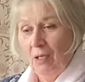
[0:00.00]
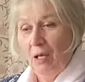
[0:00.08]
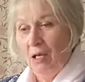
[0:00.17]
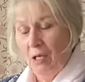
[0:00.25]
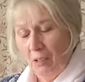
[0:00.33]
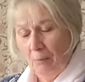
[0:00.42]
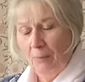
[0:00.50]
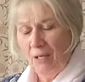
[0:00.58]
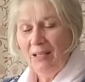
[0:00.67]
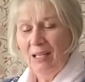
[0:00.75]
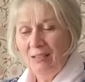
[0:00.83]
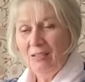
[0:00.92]
By
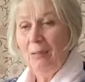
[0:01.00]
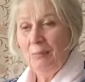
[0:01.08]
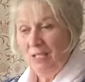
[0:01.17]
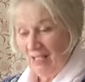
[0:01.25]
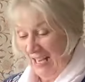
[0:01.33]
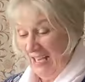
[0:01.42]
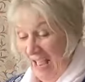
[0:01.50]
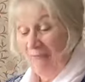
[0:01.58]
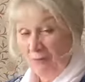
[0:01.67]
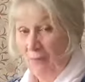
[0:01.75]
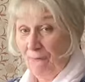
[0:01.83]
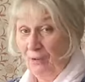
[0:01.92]
that I mean they have
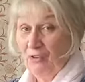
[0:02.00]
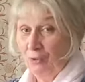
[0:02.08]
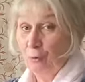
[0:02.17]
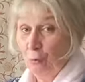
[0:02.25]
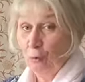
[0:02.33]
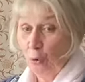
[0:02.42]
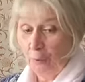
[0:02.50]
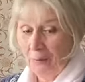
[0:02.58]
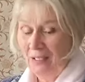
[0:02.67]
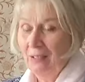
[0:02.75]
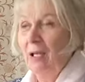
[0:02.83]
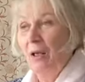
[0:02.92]
their physical
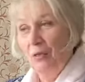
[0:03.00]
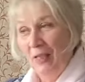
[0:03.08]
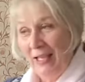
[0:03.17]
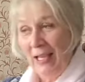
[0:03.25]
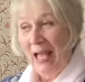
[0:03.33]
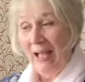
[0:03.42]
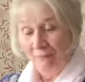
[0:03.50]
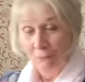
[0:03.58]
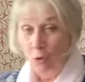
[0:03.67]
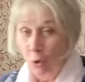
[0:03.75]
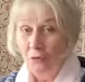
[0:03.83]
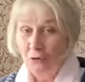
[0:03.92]
copy. They have
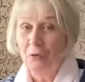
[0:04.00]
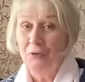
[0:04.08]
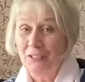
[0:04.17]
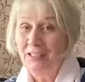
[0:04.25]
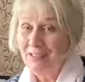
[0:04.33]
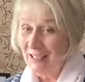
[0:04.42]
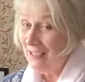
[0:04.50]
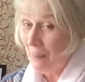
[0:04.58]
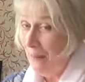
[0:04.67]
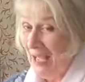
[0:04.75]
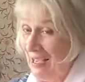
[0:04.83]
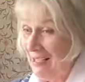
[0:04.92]
not got it in a
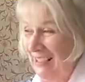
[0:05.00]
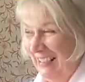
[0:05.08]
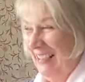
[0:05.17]
bag